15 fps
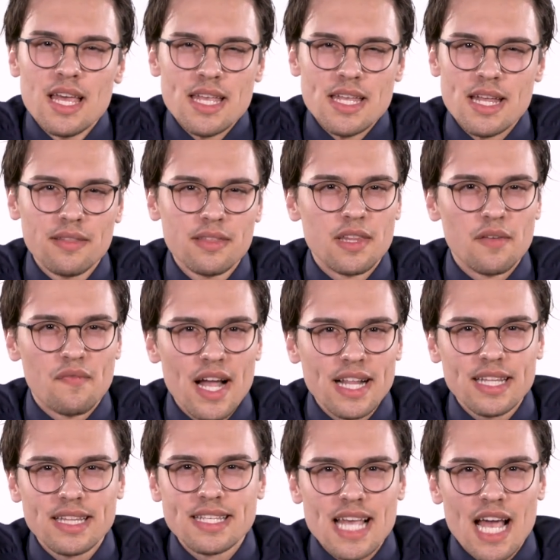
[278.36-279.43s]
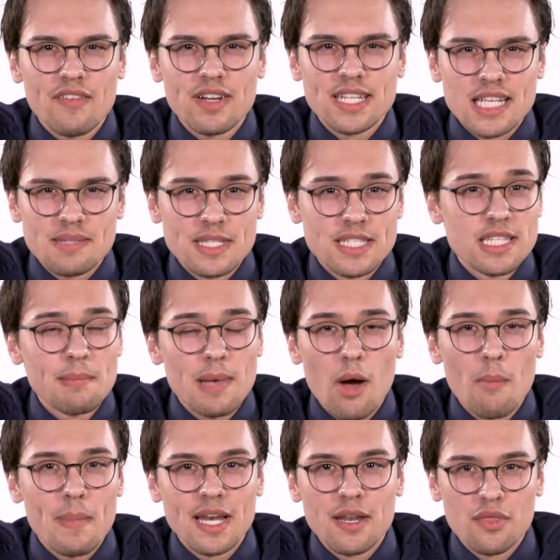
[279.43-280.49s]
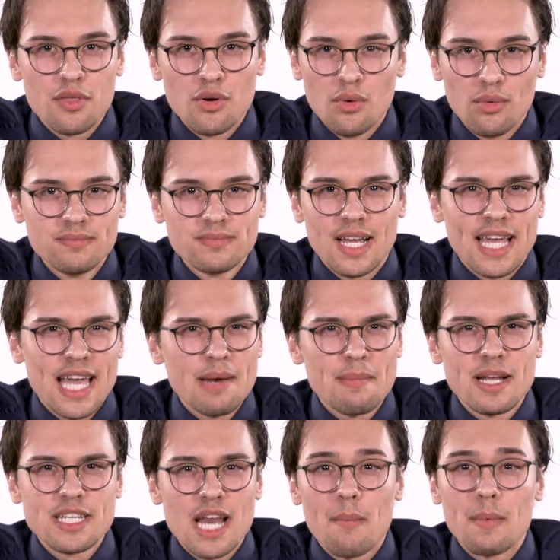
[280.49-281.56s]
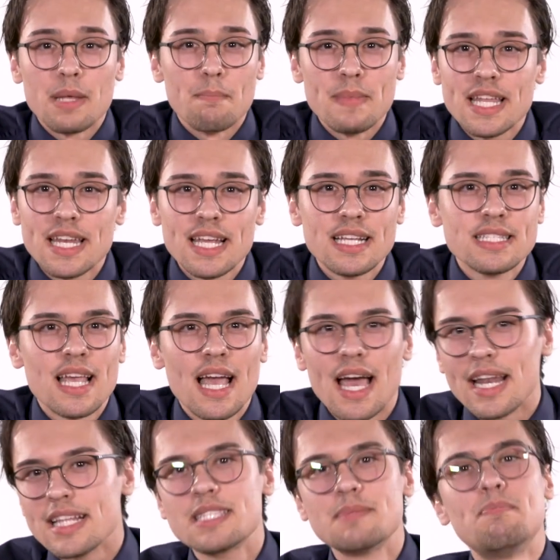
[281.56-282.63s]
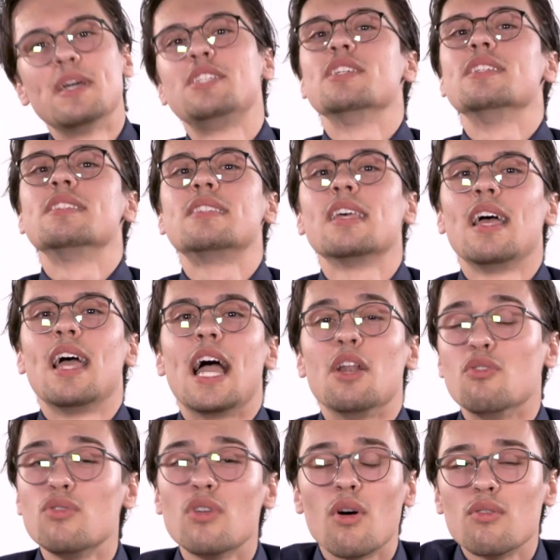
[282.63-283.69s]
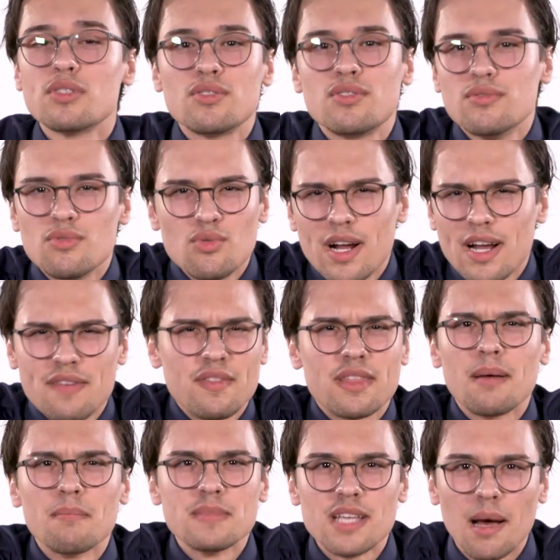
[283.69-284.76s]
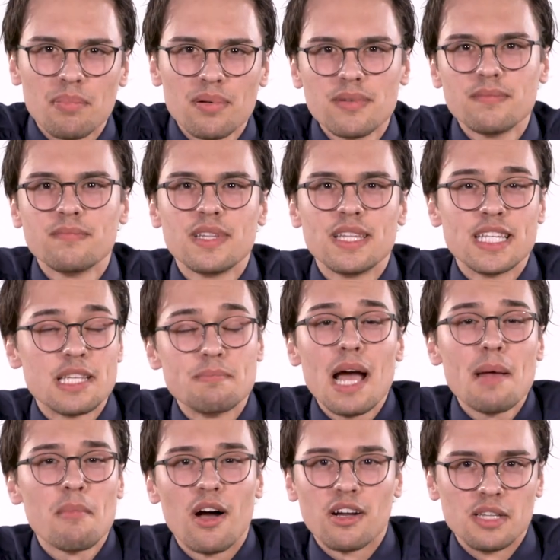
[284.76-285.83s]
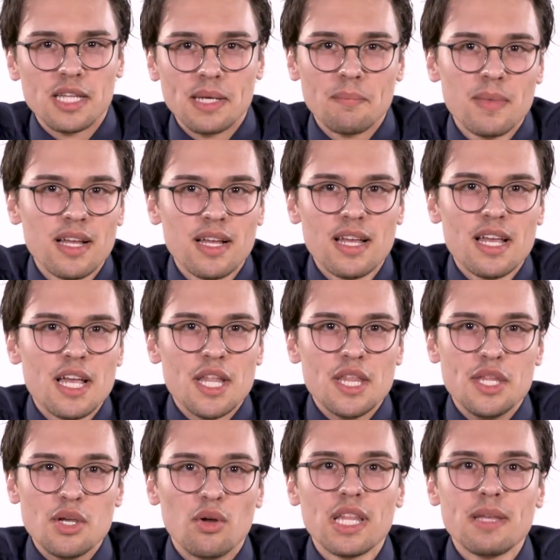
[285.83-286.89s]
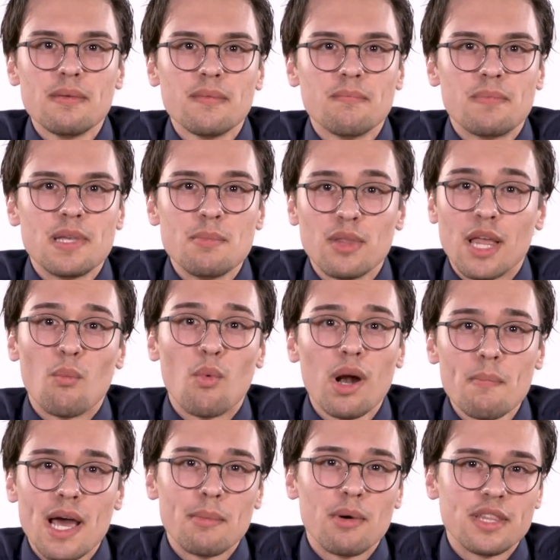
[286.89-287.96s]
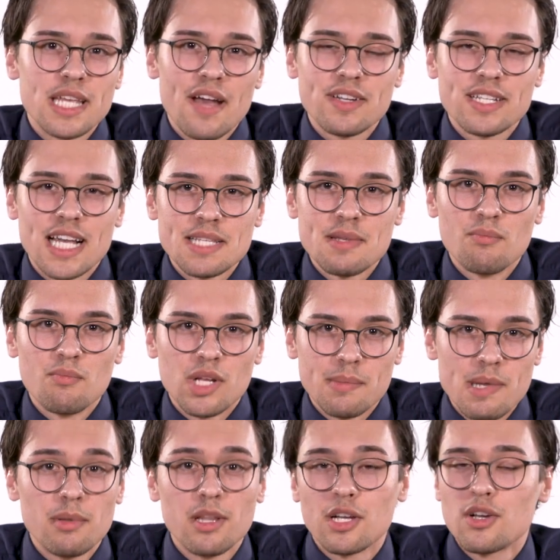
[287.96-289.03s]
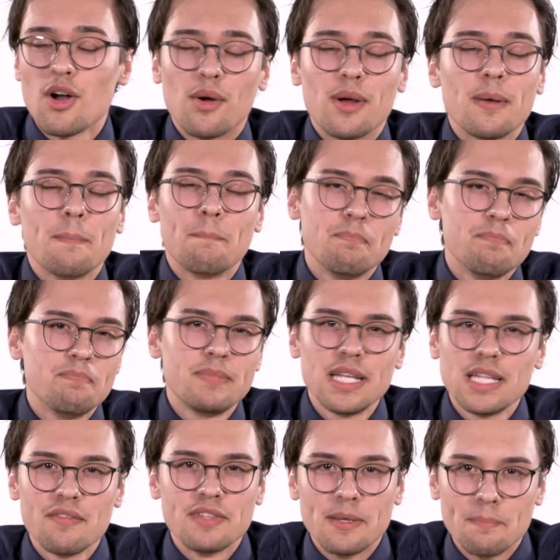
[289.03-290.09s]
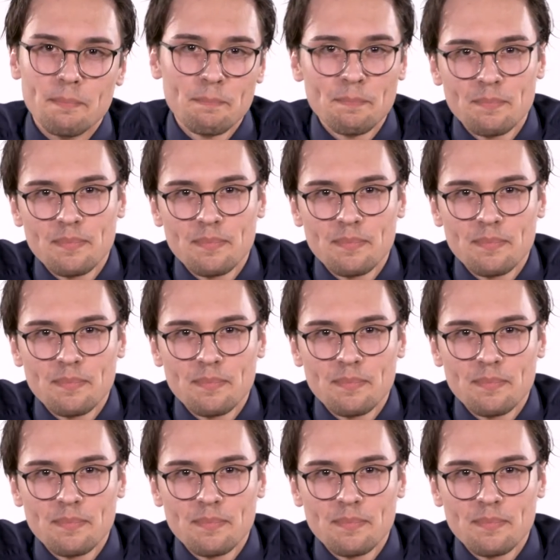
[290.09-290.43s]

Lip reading: Yet, the fact that this advertisement somehow made it through, I can't imagine how many meetings, edits, pitches, and who knows who gave the thumbs up. This is mind-boggling. The only people that weren't mad about the advertisement were the people at Coke. They loved it.